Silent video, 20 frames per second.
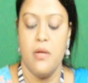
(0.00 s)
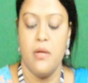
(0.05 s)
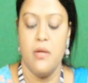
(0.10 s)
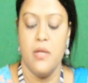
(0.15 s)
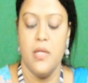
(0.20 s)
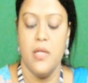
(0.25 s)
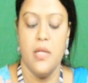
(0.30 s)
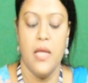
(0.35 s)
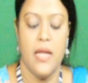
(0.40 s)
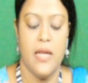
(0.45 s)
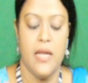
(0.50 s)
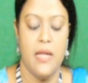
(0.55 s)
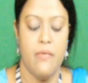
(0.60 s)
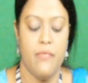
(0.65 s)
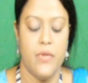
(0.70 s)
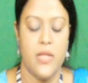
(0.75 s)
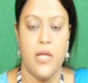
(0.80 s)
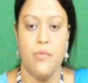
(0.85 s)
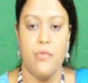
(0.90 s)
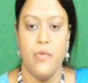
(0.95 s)
in NFA,
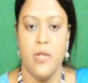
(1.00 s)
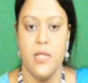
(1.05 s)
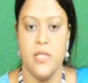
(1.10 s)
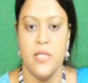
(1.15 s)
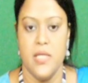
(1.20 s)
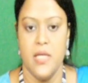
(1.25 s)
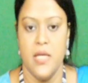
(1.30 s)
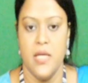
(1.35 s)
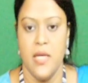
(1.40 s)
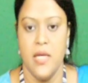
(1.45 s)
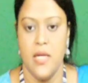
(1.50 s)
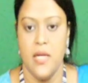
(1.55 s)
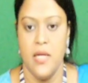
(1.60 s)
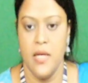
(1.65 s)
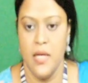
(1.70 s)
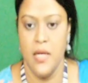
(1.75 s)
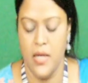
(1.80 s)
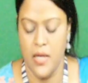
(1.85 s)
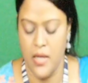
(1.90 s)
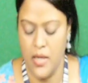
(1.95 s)
that we will see here.
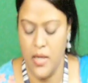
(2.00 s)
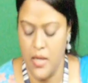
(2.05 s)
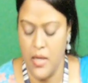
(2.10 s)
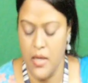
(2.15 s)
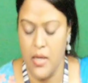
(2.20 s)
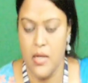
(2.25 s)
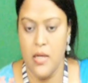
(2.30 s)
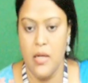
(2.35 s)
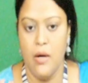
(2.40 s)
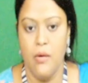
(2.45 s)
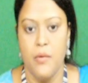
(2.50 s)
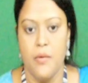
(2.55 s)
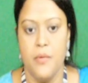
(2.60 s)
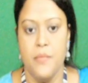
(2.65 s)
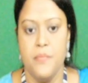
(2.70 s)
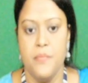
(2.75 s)
Now